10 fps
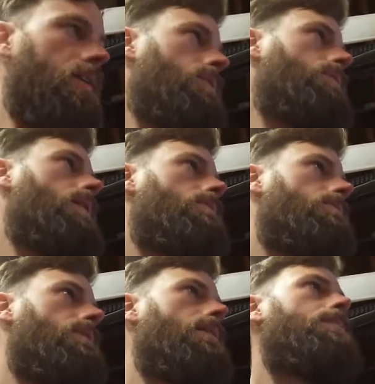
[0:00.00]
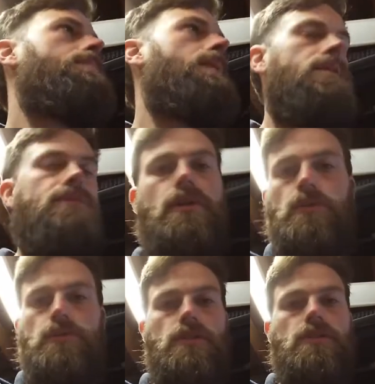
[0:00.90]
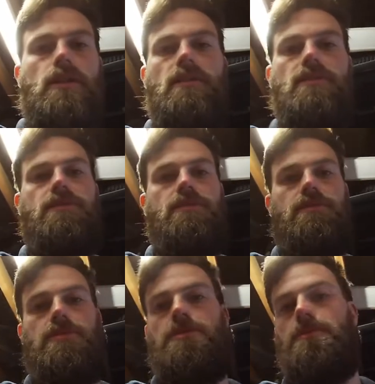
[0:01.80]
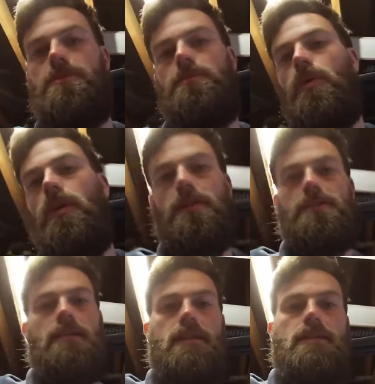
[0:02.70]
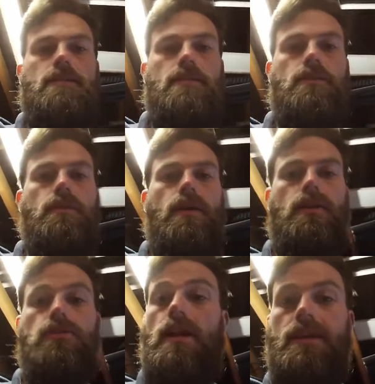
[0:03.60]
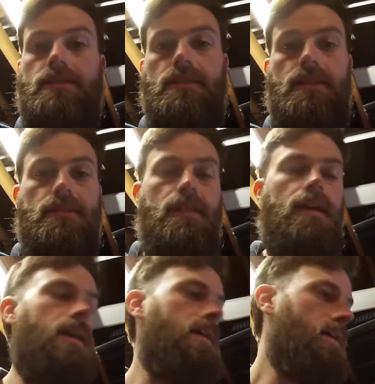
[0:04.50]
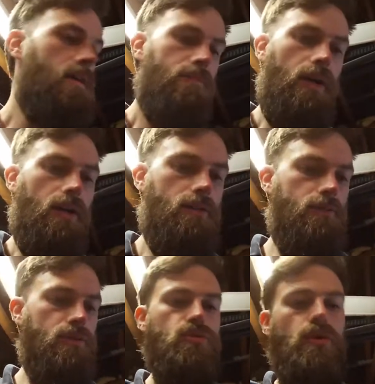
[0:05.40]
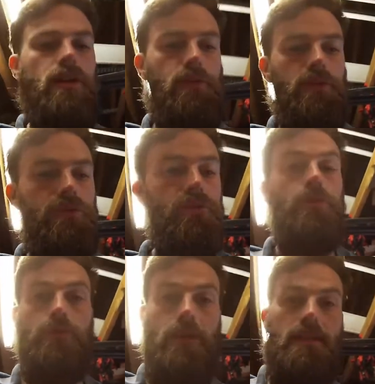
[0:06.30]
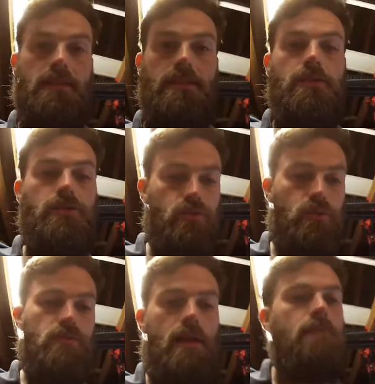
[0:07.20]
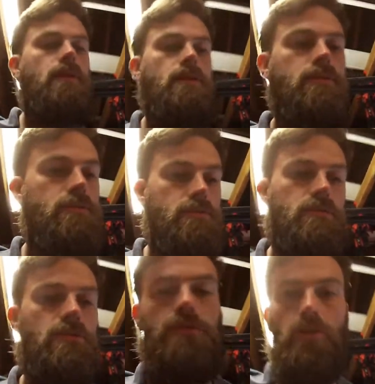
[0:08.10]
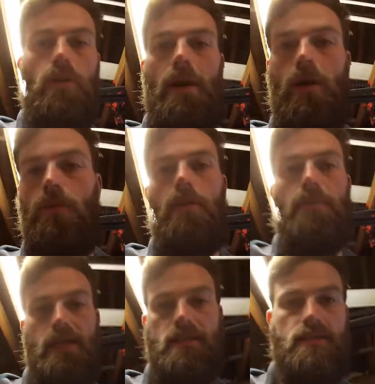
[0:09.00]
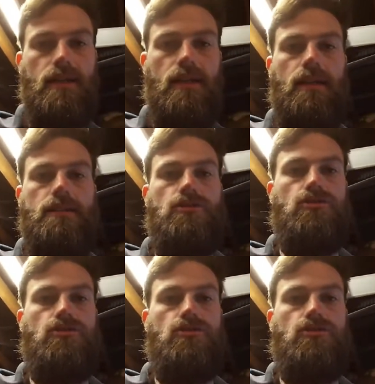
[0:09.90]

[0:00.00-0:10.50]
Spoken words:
know wrapping manifolds and stuff, you're more likely to lead to cracks and things like that, but which is why I don't want to go too crazy. I just want to wrap the sort of top elbow bits to